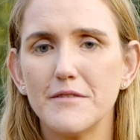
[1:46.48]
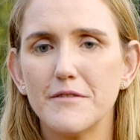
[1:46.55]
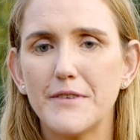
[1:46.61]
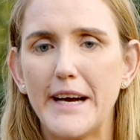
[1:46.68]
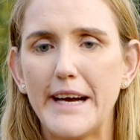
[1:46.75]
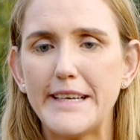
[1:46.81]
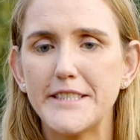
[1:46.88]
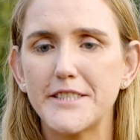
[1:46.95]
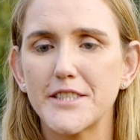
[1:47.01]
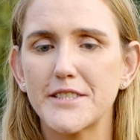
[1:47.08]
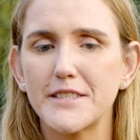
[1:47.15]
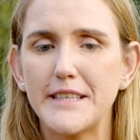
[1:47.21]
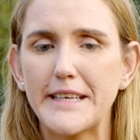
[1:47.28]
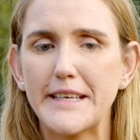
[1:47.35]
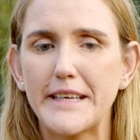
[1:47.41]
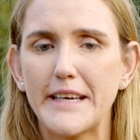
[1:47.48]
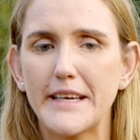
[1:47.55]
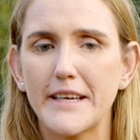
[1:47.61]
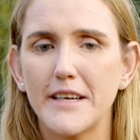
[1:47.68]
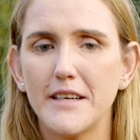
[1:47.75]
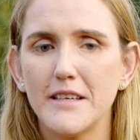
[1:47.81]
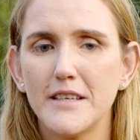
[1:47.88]
for ages
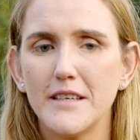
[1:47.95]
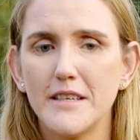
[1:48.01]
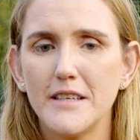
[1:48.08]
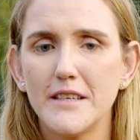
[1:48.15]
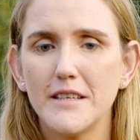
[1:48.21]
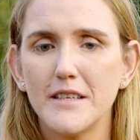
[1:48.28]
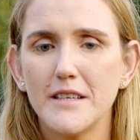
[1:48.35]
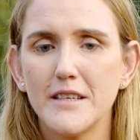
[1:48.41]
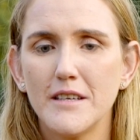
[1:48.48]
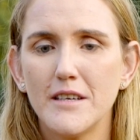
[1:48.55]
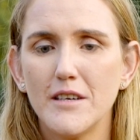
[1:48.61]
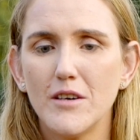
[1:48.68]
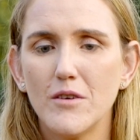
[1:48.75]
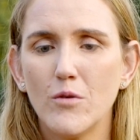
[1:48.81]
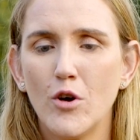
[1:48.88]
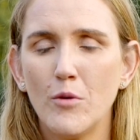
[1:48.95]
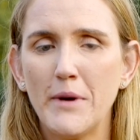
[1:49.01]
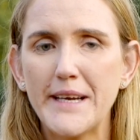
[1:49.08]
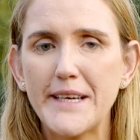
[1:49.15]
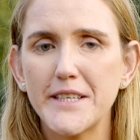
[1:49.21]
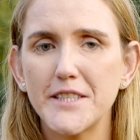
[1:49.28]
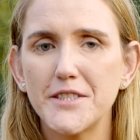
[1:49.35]
thinking, what am
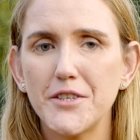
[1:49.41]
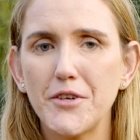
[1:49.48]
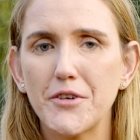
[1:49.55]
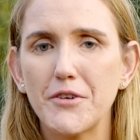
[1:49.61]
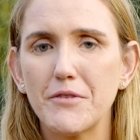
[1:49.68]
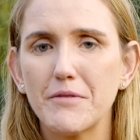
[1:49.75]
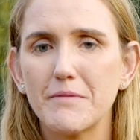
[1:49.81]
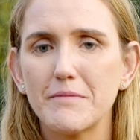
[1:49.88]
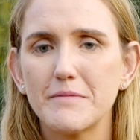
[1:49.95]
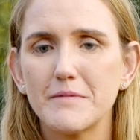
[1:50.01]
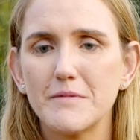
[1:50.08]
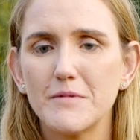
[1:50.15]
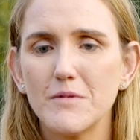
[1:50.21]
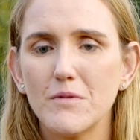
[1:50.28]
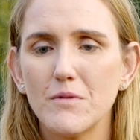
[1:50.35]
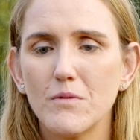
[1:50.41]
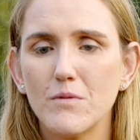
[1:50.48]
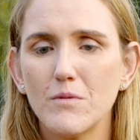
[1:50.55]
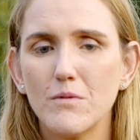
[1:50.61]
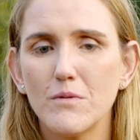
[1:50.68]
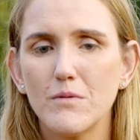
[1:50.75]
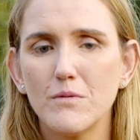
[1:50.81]
I going to do?
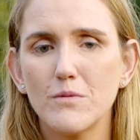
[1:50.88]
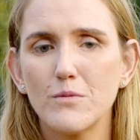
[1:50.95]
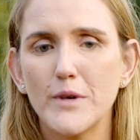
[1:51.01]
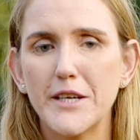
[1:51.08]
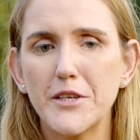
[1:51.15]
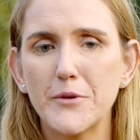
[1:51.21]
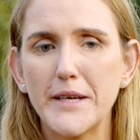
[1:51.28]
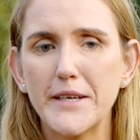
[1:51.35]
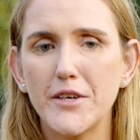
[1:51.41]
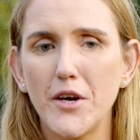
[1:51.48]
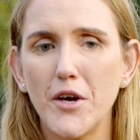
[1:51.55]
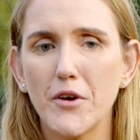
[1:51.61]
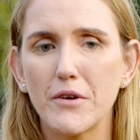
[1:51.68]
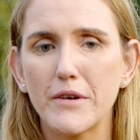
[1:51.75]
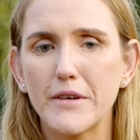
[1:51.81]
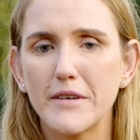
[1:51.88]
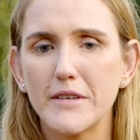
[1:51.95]
Where do I go?